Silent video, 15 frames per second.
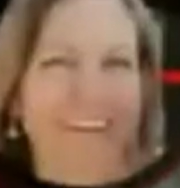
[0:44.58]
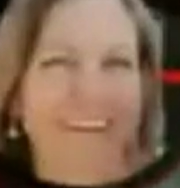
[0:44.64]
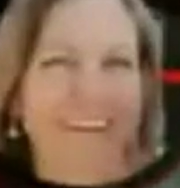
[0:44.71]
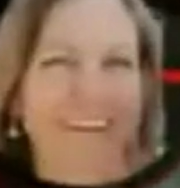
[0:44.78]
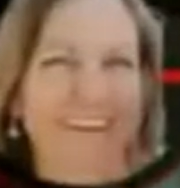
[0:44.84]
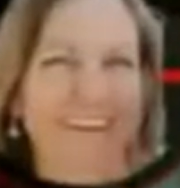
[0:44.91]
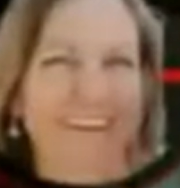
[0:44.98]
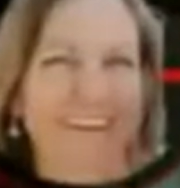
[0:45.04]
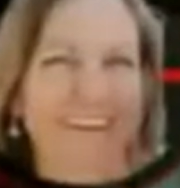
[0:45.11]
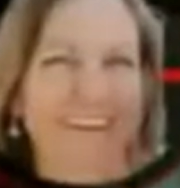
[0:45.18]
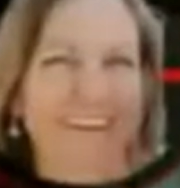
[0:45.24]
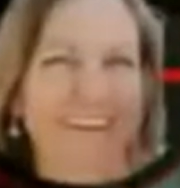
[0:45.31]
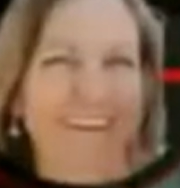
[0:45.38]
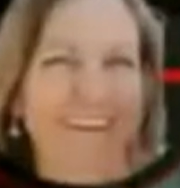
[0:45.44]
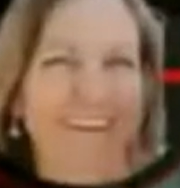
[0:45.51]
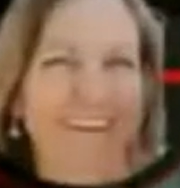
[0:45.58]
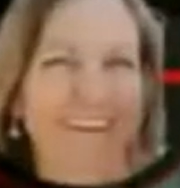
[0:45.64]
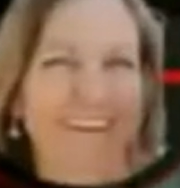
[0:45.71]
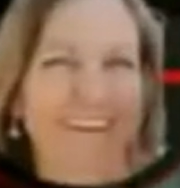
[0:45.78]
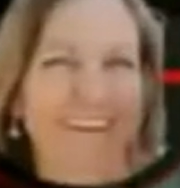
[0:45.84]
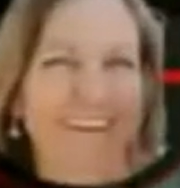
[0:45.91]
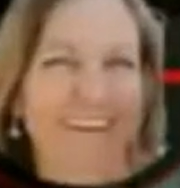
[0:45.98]

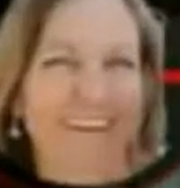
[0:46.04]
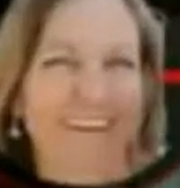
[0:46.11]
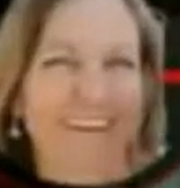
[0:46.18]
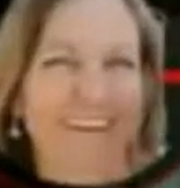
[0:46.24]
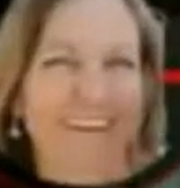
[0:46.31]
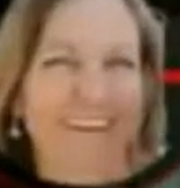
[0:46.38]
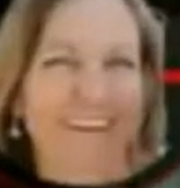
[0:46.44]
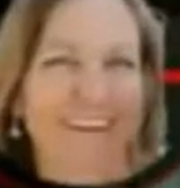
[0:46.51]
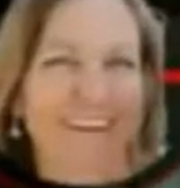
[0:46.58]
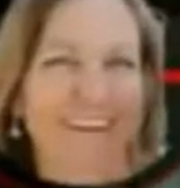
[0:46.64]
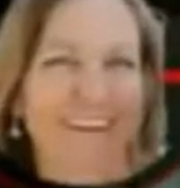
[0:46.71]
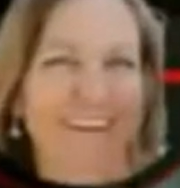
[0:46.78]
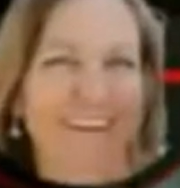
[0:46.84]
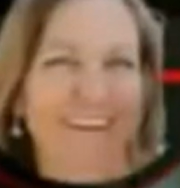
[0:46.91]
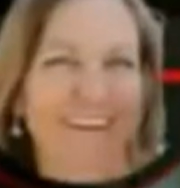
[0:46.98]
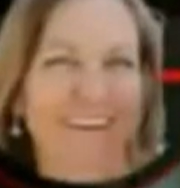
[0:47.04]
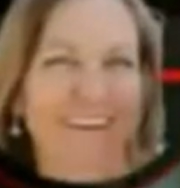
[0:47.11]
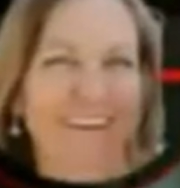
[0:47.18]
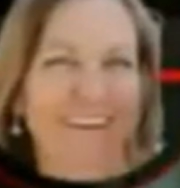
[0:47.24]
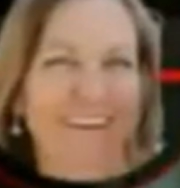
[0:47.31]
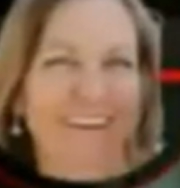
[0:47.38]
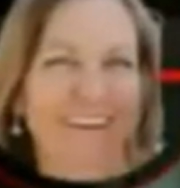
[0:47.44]

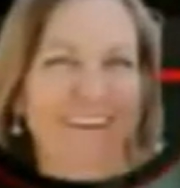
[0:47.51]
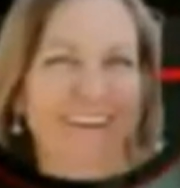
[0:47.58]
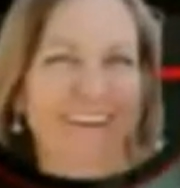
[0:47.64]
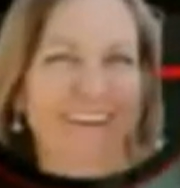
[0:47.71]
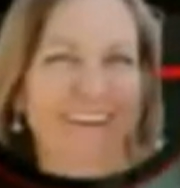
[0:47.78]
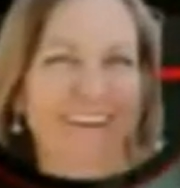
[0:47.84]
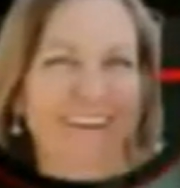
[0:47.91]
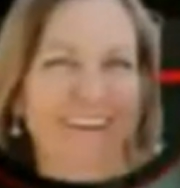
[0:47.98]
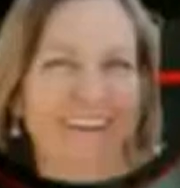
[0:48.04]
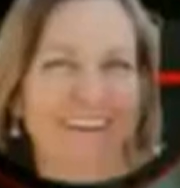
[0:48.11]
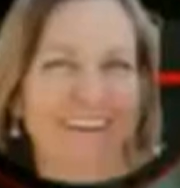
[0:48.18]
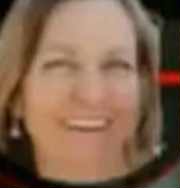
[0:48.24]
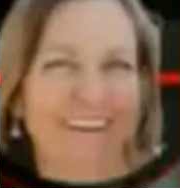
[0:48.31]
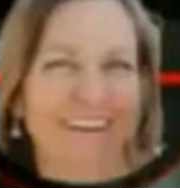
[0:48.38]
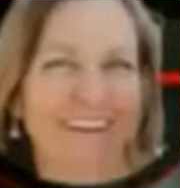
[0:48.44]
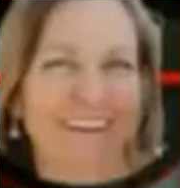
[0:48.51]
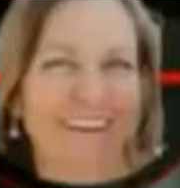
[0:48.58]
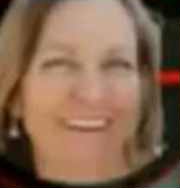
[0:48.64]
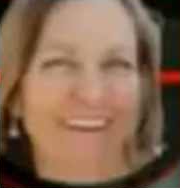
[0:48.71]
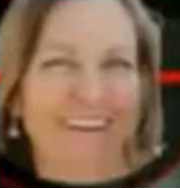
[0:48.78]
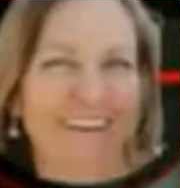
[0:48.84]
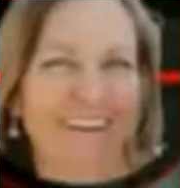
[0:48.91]

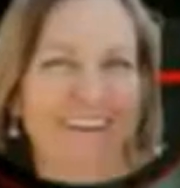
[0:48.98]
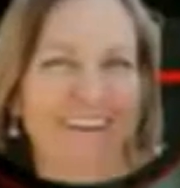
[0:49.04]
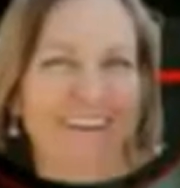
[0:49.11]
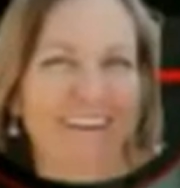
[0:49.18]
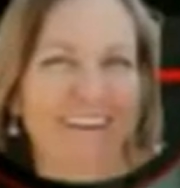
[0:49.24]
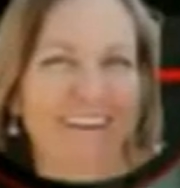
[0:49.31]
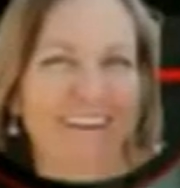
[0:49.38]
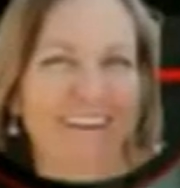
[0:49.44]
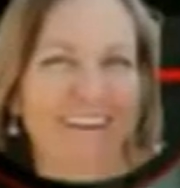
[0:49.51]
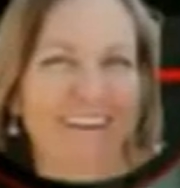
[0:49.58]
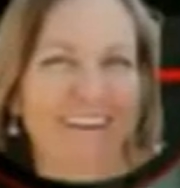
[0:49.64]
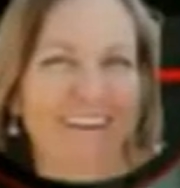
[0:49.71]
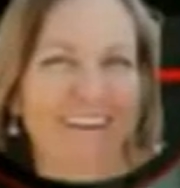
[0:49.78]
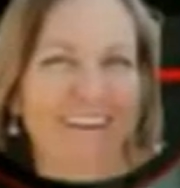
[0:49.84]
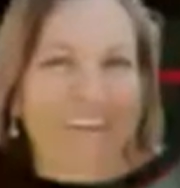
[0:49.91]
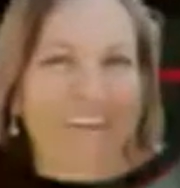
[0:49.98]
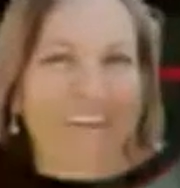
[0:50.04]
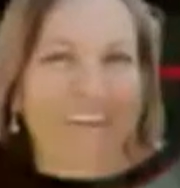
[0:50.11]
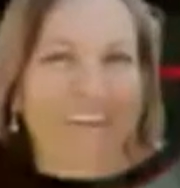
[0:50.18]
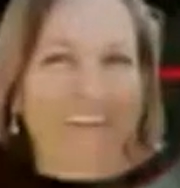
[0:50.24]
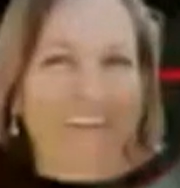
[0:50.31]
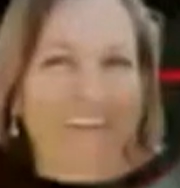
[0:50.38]

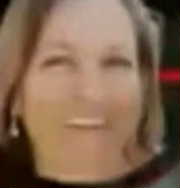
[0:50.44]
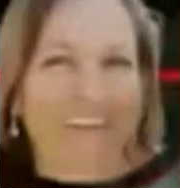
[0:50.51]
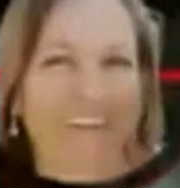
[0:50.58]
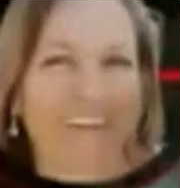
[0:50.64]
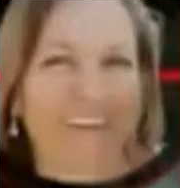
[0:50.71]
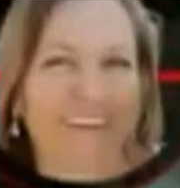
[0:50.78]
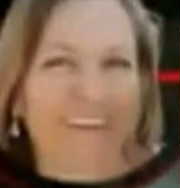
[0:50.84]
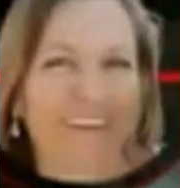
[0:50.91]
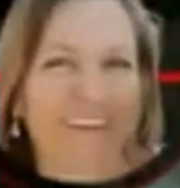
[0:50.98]
(silent)